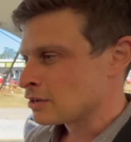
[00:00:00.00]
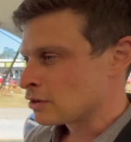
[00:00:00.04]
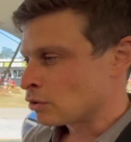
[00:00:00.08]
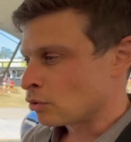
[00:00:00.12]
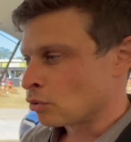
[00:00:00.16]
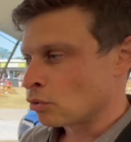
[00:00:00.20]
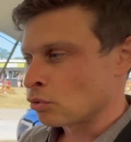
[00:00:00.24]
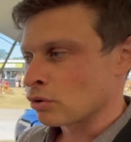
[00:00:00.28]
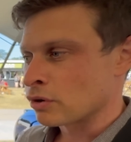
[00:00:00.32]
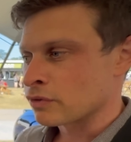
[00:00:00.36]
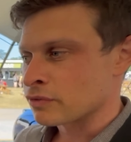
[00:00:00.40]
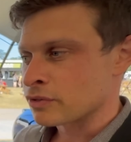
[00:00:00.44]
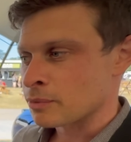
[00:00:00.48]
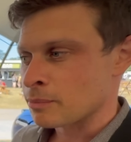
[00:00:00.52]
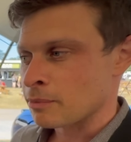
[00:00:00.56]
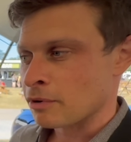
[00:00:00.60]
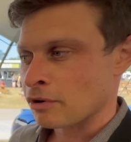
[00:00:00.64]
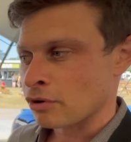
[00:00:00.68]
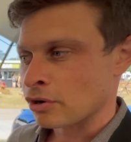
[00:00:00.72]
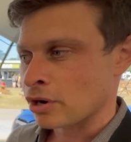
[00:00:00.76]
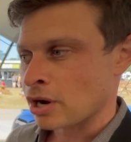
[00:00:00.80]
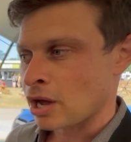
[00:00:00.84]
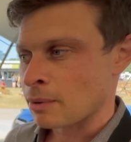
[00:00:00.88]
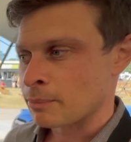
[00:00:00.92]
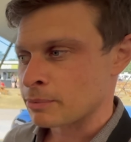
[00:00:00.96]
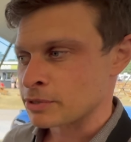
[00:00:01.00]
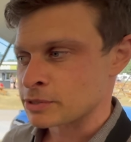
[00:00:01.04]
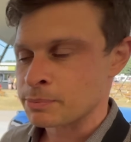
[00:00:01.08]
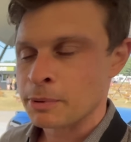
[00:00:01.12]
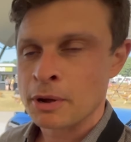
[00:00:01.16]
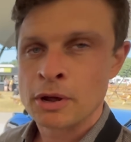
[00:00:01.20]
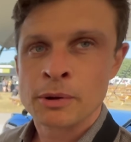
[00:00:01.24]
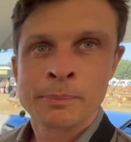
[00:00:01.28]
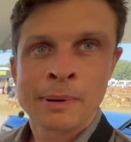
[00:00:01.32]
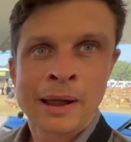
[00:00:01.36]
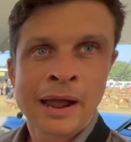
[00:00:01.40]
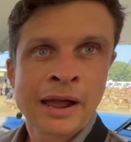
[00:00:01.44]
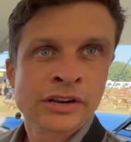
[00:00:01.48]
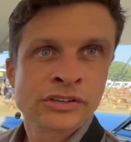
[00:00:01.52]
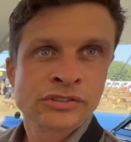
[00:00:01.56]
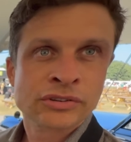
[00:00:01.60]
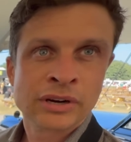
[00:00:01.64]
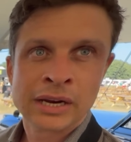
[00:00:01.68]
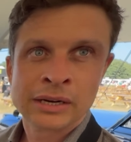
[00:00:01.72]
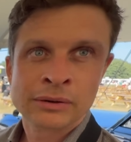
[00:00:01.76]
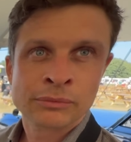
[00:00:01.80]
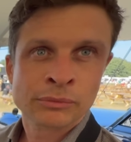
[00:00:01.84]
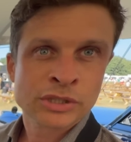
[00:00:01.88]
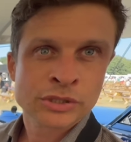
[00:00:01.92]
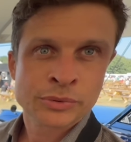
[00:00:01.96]
All of them are on our bespoke
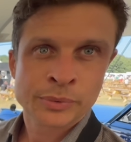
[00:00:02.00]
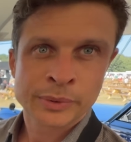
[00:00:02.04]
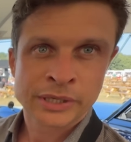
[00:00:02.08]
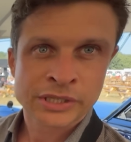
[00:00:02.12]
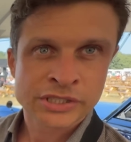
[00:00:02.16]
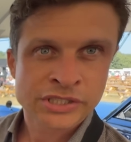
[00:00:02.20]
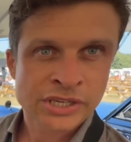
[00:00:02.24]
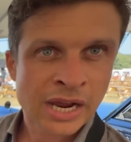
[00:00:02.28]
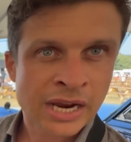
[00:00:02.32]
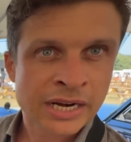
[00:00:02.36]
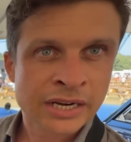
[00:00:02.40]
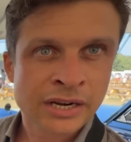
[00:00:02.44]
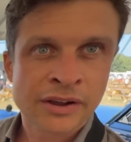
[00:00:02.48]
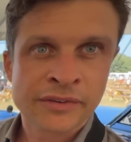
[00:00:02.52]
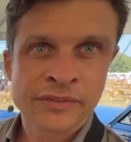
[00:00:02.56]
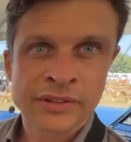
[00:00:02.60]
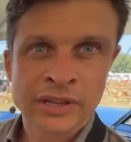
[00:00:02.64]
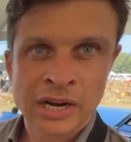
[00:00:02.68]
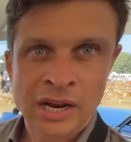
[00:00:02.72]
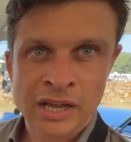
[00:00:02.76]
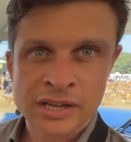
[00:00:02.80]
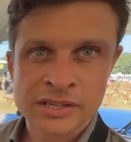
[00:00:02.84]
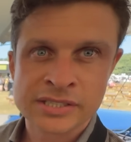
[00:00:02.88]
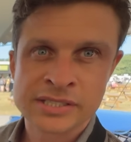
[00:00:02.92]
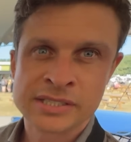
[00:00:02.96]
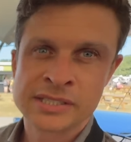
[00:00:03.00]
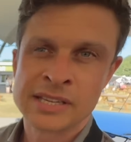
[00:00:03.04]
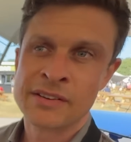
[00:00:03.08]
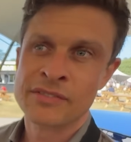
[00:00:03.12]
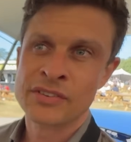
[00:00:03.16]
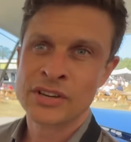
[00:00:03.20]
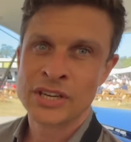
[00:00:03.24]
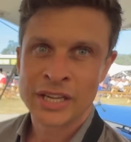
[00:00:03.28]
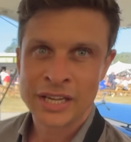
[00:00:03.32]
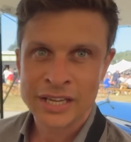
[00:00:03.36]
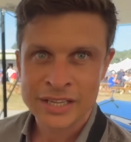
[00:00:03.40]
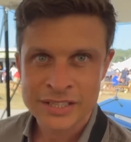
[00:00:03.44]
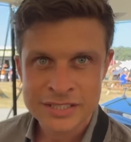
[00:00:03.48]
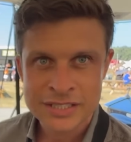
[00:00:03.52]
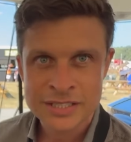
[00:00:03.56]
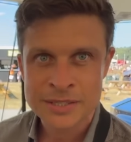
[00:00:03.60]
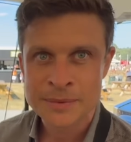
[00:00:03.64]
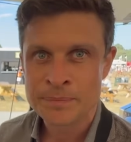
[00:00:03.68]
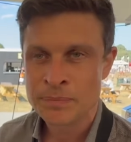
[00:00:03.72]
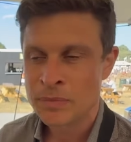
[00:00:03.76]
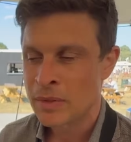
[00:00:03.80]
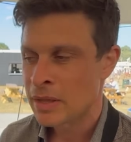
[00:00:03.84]
powertrain, which we designed over the last 7 years.